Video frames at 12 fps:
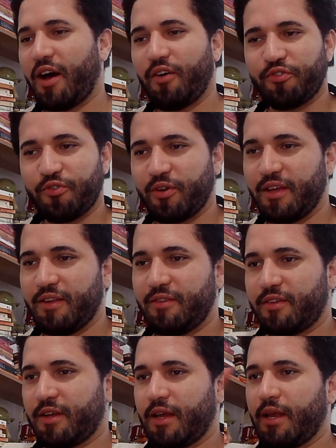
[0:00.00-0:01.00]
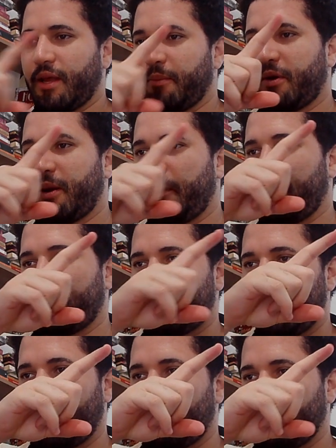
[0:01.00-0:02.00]
also Hindi, and I'm gonna put
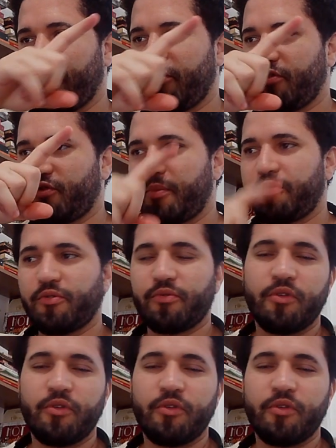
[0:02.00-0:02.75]
there on the description